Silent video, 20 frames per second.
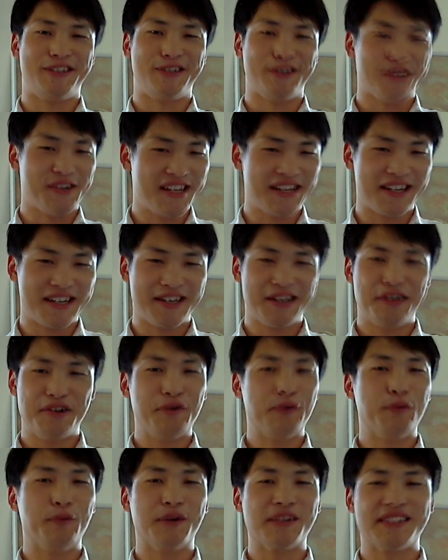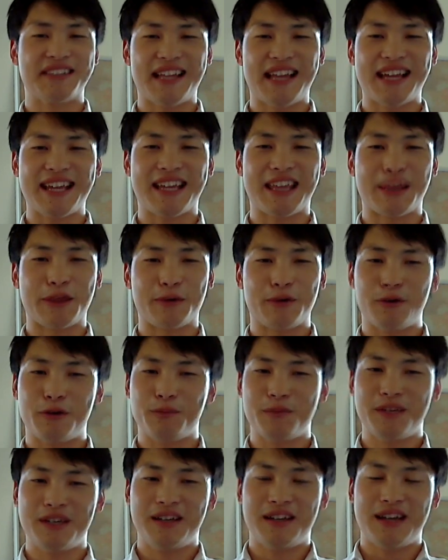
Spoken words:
do it was Lycanthrope.